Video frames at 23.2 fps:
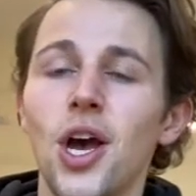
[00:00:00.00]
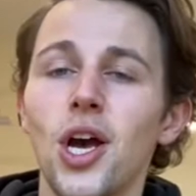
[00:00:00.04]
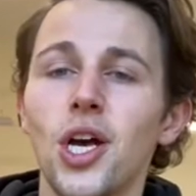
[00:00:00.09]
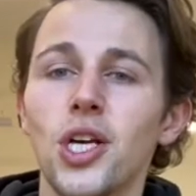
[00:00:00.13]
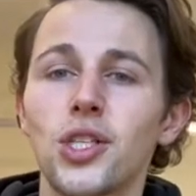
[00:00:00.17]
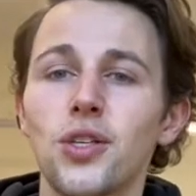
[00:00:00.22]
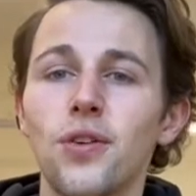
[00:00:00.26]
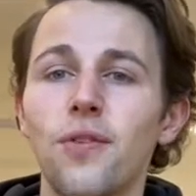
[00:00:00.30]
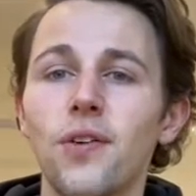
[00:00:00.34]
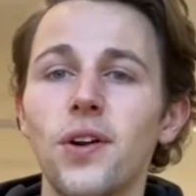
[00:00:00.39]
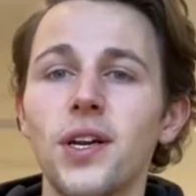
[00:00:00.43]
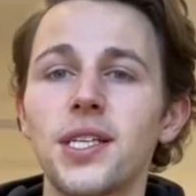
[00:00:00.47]

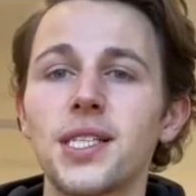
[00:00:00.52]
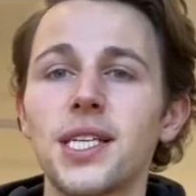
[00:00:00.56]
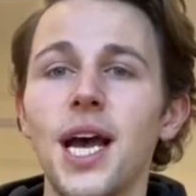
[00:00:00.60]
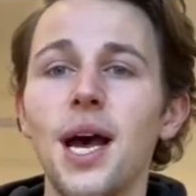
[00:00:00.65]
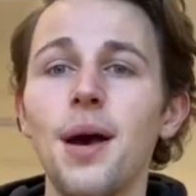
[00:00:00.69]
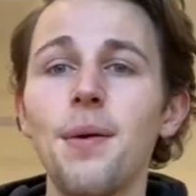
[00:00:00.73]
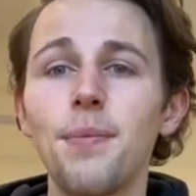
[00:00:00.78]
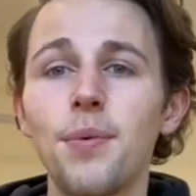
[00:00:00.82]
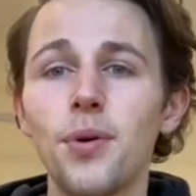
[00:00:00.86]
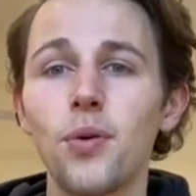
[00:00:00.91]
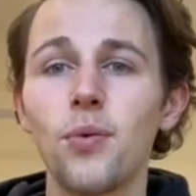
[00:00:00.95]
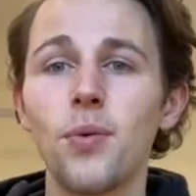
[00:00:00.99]
So for
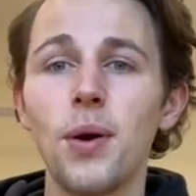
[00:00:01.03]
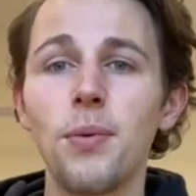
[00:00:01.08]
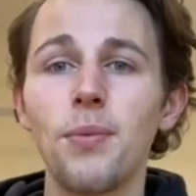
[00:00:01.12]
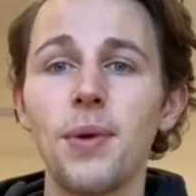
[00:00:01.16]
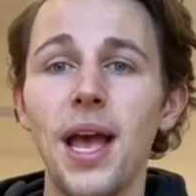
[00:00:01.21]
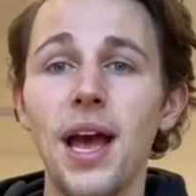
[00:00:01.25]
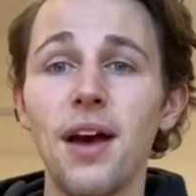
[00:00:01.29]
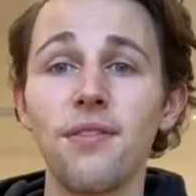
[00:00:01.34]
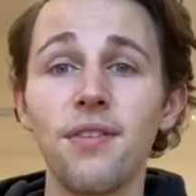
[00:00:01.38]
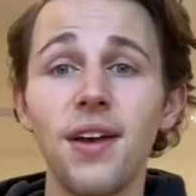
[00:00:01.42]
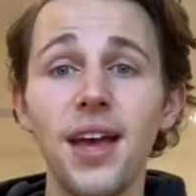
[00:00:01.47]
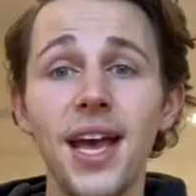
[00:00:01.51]
example, when we
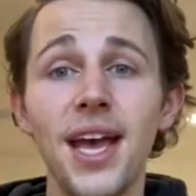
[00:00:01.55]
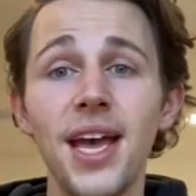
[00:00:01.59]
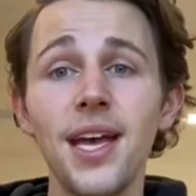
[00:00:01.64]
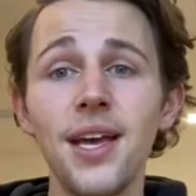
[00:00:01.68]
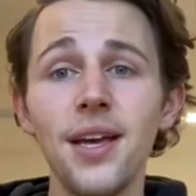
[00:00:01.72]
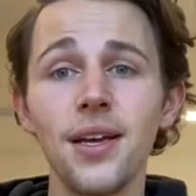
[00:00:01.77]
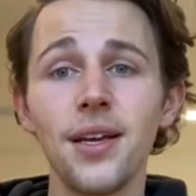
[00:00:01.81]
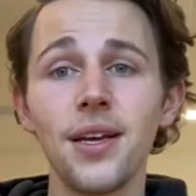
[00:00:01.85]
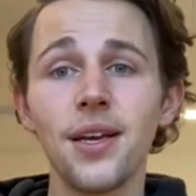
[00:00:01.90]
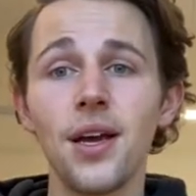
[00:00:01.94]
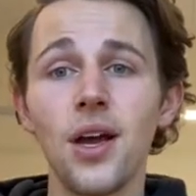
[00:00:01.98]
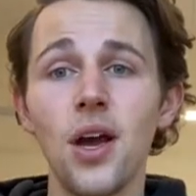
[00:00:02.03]
have
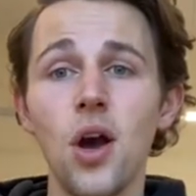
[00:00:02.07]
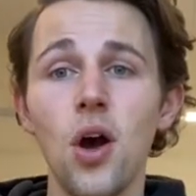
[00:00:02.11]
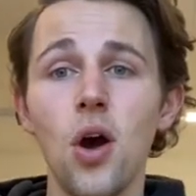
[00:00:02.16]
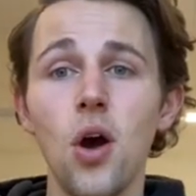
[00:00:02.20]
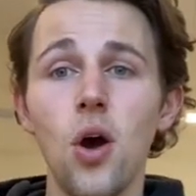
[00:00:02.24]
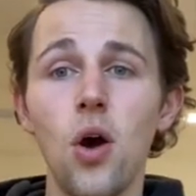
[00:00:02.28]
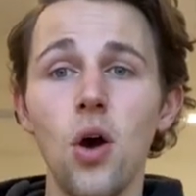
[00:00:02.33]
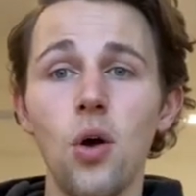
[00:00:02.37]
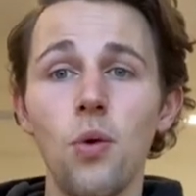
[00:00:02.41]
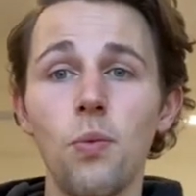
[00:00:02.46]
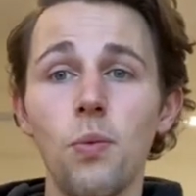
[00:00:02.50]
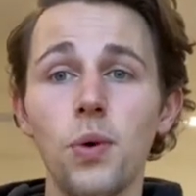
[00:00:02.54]
eh,
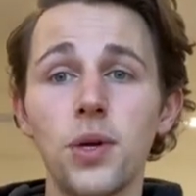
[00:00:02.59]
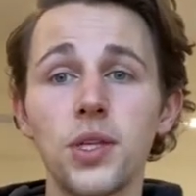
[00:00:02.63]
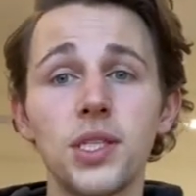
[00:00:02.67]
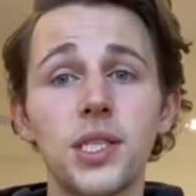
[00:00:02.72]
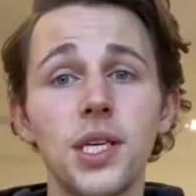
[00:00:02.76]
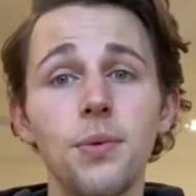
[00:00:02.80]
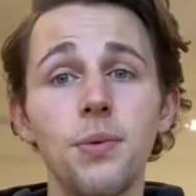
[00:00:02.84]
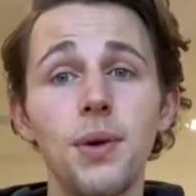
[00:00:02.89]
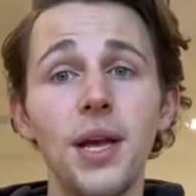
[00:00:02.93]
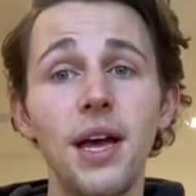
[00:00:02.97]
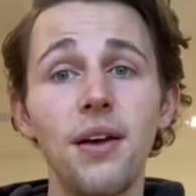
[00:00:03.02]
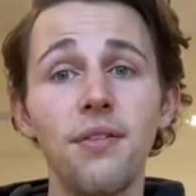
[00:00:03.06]
on one
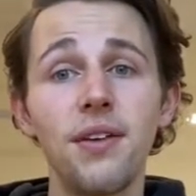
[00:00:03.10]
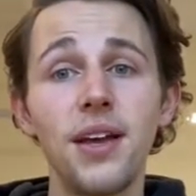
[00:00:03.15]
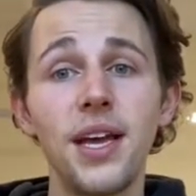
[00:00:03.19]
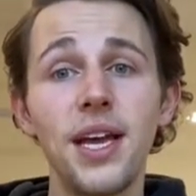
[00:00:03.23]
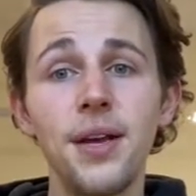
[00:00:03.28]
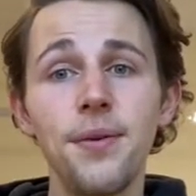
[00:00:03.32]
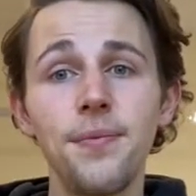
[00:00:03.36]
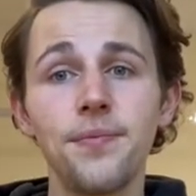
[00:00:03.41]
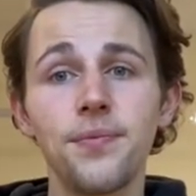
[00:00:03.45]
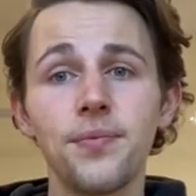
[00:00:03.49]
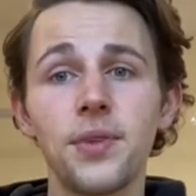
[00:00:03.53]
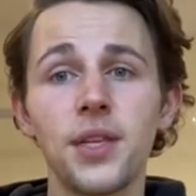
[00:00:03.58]
side we have eh,
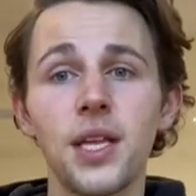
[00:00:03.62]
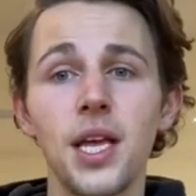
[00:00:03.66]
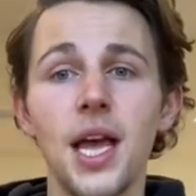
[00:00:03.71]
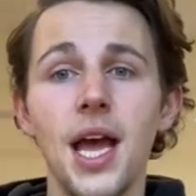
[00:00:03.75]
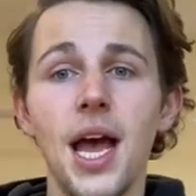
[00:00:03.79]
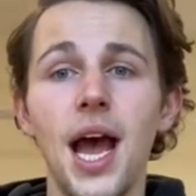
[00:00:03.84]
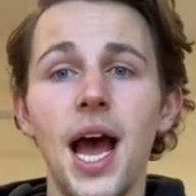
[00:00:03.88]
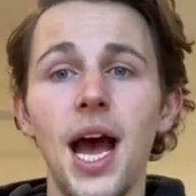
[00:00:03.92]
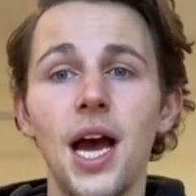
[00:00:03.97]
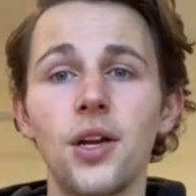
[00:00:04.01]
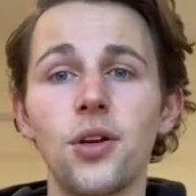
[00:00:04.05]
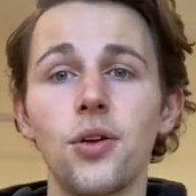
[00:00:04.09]

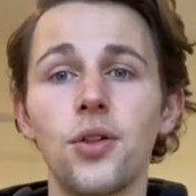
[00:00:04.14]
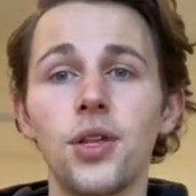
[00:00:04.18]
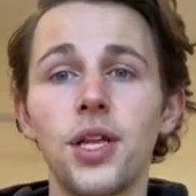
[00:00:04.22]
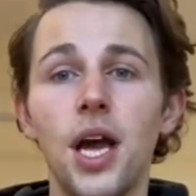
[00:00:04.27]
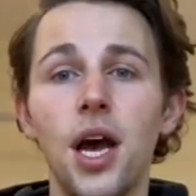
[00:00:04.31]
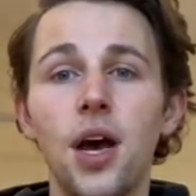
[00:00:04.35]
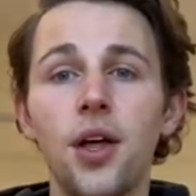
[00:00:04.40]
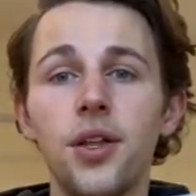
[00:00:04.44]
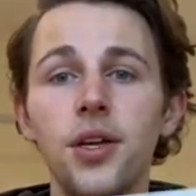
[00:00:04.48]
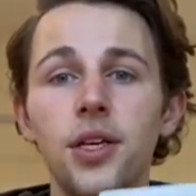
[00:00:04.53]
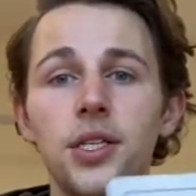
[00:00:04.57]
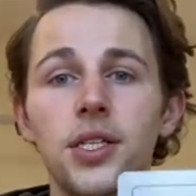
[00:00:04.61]
and on the
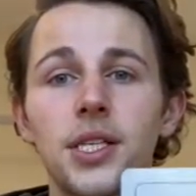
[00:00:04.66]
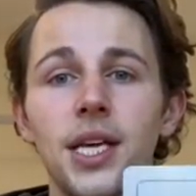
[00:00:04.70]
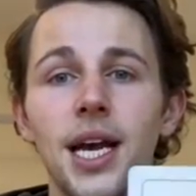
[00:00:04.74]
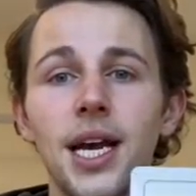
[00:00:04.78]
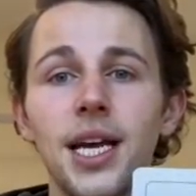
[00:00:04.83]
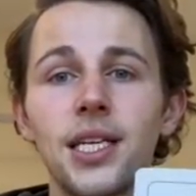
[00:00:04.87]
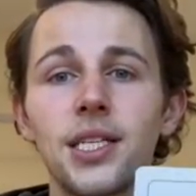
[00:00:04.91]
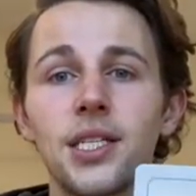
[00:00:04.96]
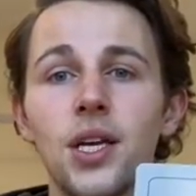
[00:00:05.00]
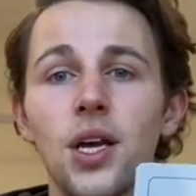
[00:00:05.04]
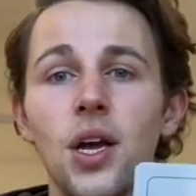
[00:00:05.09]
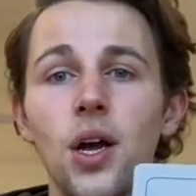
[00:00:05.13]
other
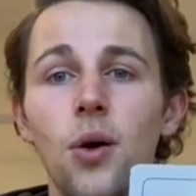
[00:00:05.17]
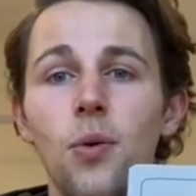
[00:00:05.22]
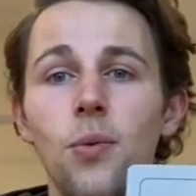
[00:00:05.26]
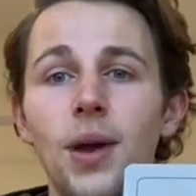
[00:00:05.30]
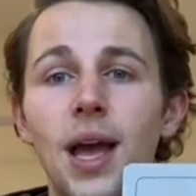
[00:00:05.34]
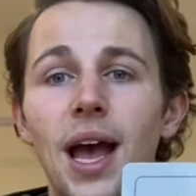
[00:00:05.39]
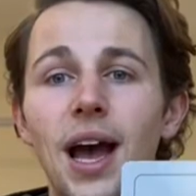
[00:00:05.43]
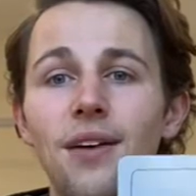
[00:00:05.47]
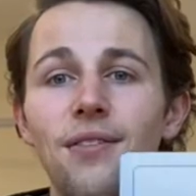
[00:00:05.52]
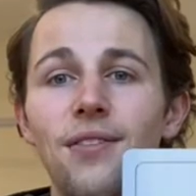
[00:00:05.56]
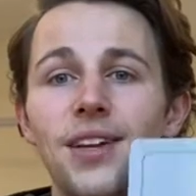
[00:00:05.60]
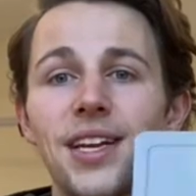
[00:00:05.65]
side we
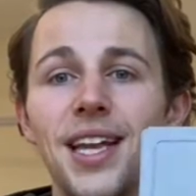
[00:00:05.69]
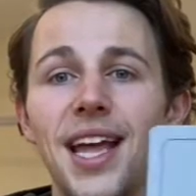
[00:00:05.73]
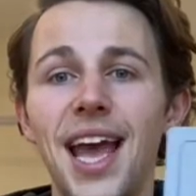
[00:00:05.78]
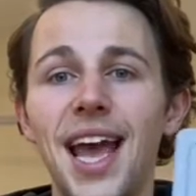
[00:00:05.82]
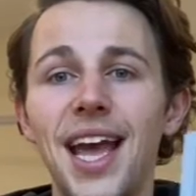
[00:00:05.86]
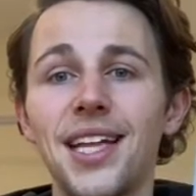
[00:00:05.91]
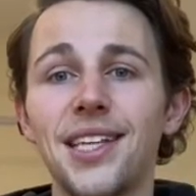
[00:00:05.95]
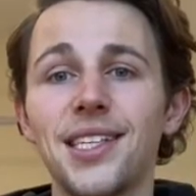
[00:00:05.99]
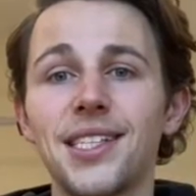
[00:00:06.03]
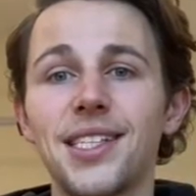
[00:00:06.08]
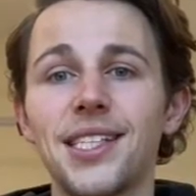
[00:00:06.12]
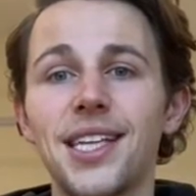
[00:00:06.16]
have an
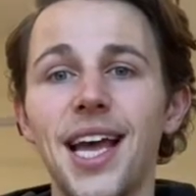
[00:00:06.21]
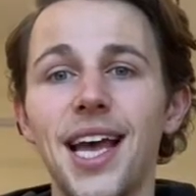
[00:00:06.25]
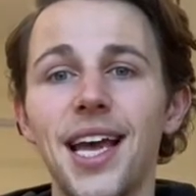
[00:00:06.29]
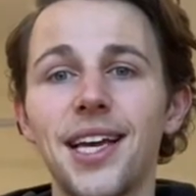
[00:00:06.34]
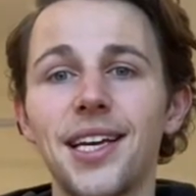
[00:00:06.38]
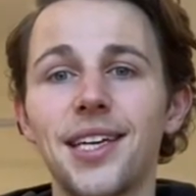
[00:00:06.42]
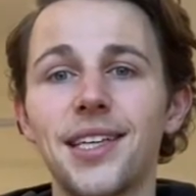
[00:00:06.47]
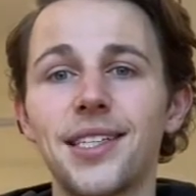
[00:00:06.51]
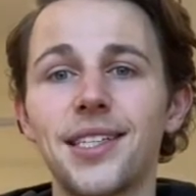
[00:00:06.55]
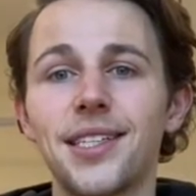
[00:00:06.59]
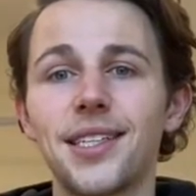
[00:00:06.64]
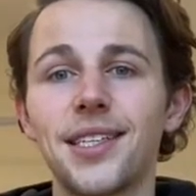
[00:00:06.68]

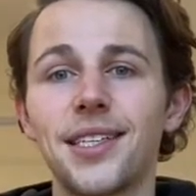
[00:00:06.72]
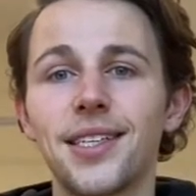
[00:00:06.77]
insect.